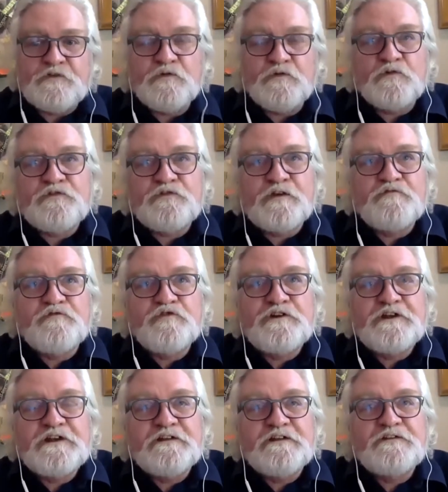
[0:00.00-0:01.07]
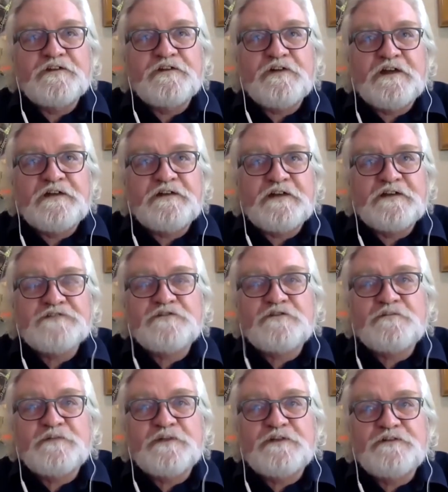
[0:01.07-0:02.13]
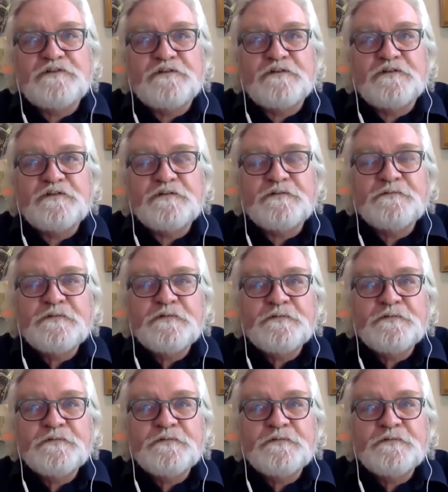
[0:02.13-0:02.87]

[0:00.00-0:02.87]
to also fully integrate Eskom into this.